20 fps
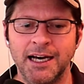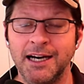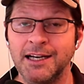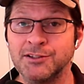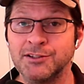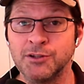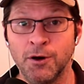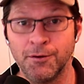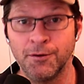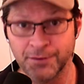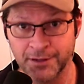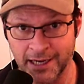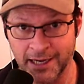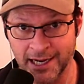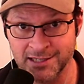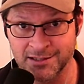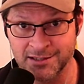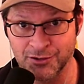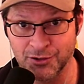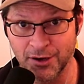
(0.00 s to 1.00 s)
So hopefully you
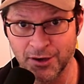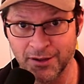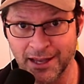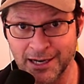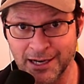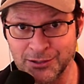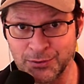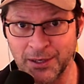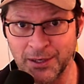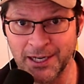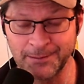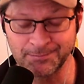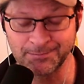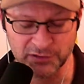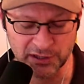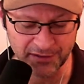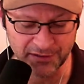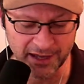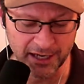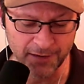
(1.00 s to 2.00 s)
guys enjoy that as well. So
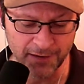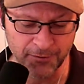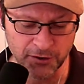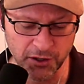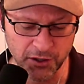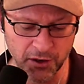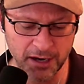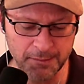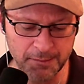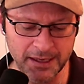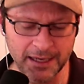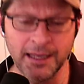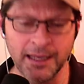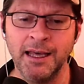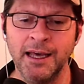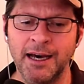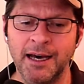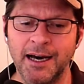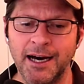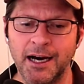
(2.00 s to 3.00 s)
thank you for joining me.
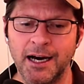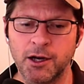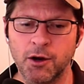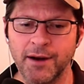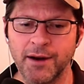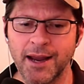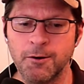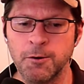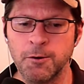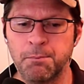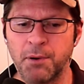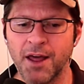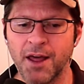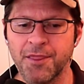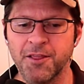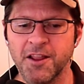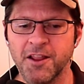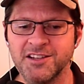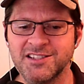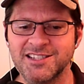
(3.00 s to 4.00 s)
Going out with
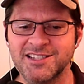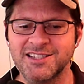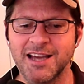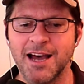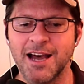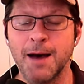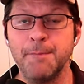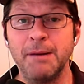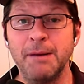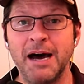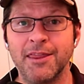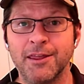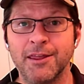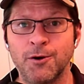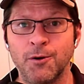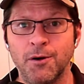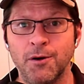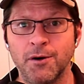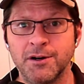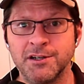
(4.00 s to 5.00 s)
Breathless by The
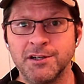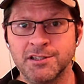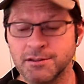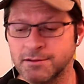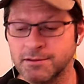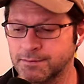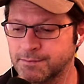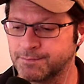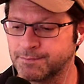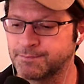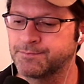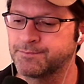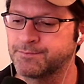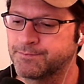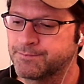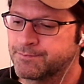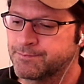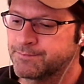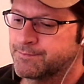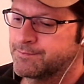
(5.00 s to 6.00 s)
Coors.
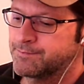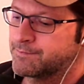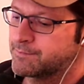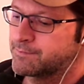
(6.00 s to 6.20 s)
From you.